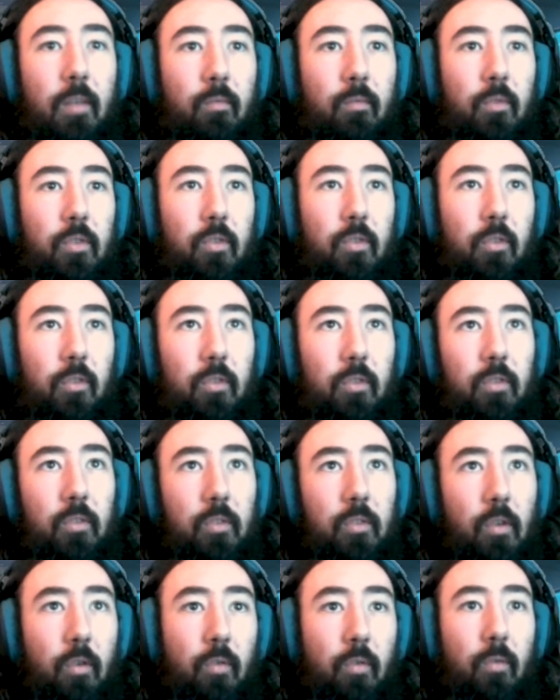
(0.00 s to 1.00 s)
results,
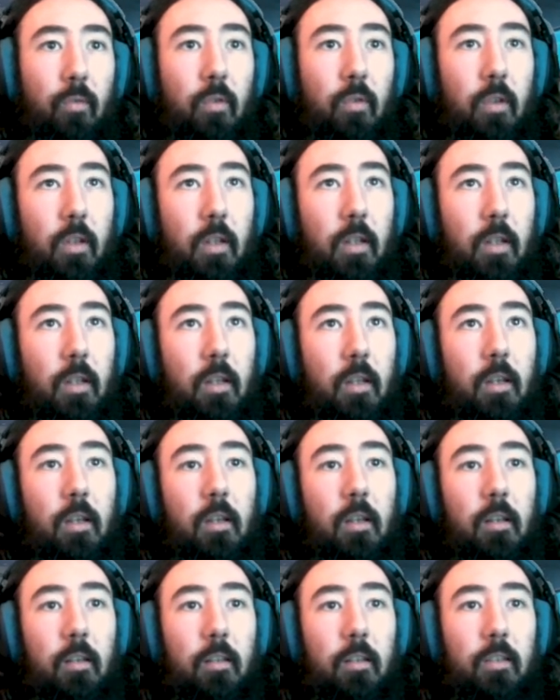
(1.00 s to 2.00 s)
so
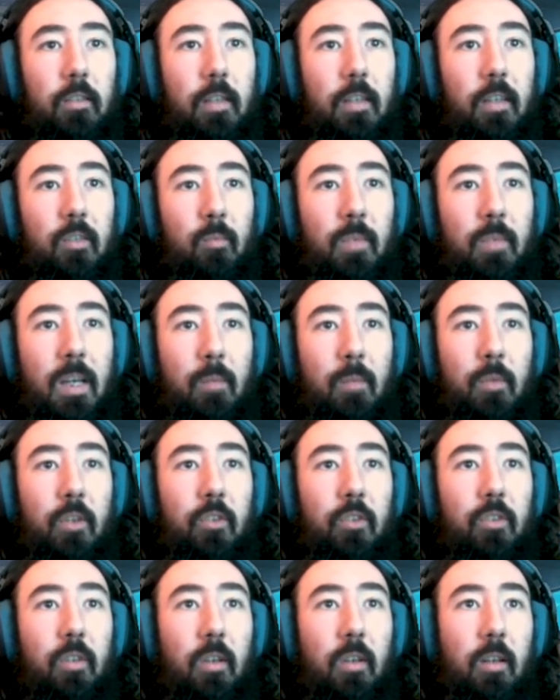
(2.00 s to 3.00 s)
let's take some
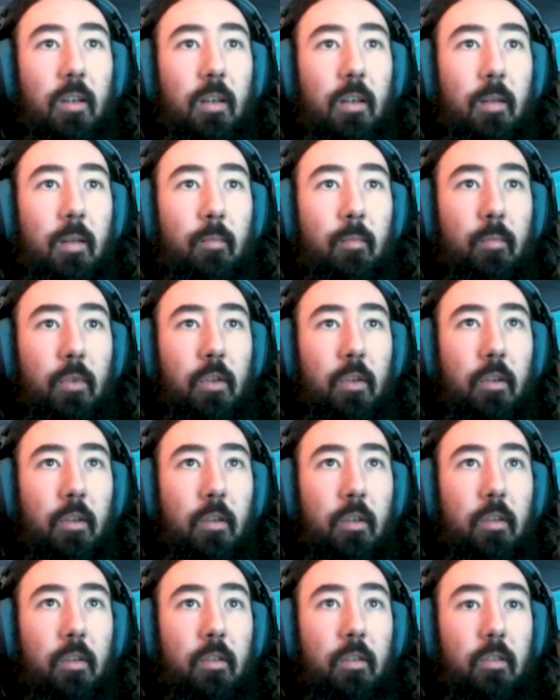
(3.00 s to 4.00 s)
damage. I'm going
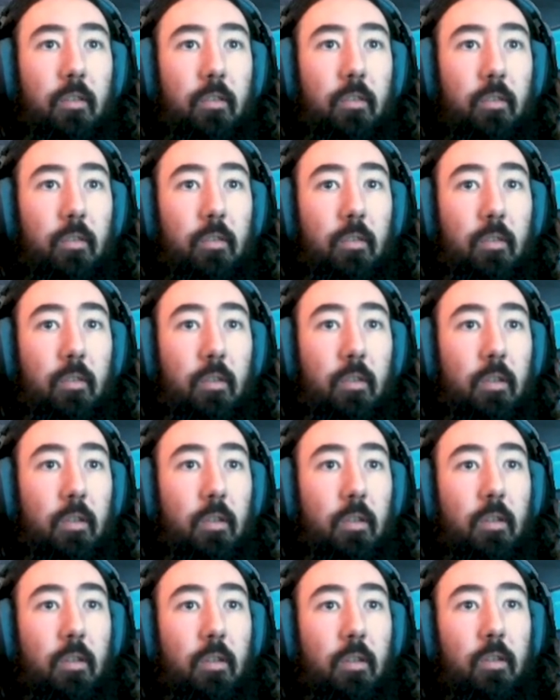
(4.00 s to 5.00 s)
to
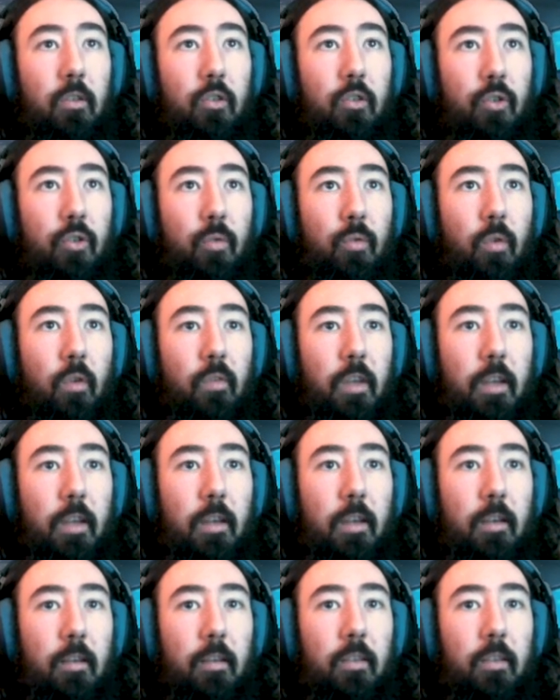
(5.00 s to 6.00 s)
shoot over
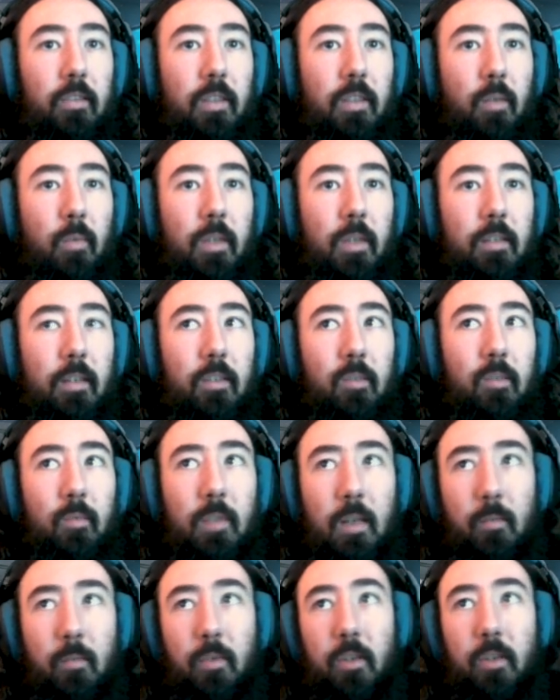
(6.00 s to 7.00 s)
here. You see we take some
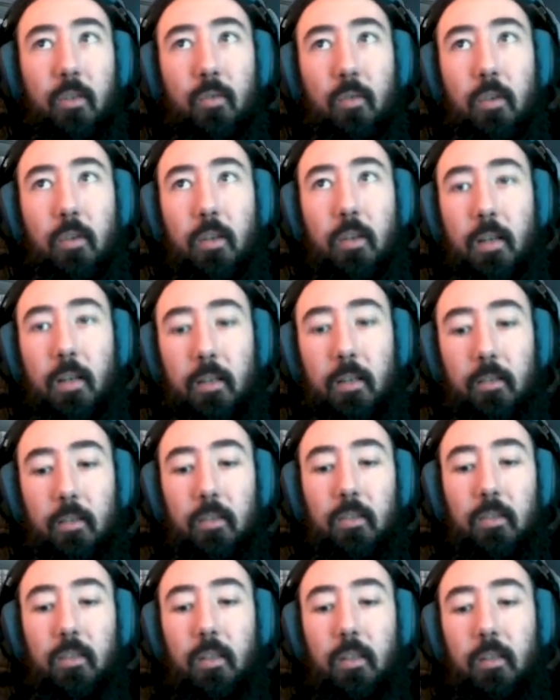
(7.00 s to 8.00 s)
damage. We're at
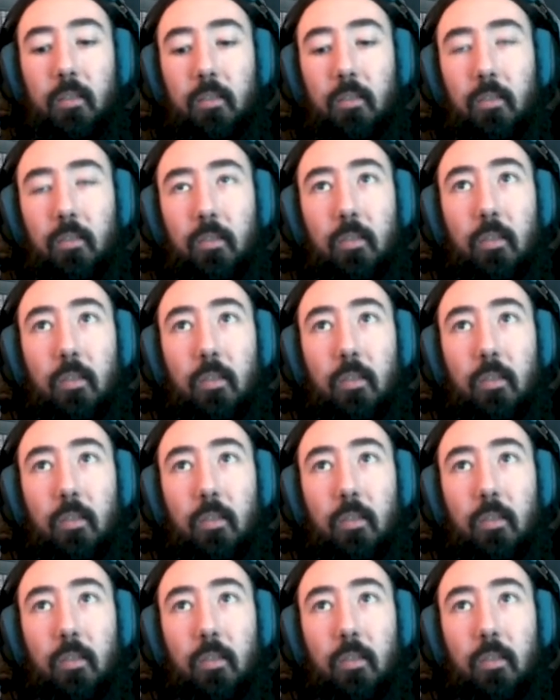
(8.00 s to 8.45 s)
96.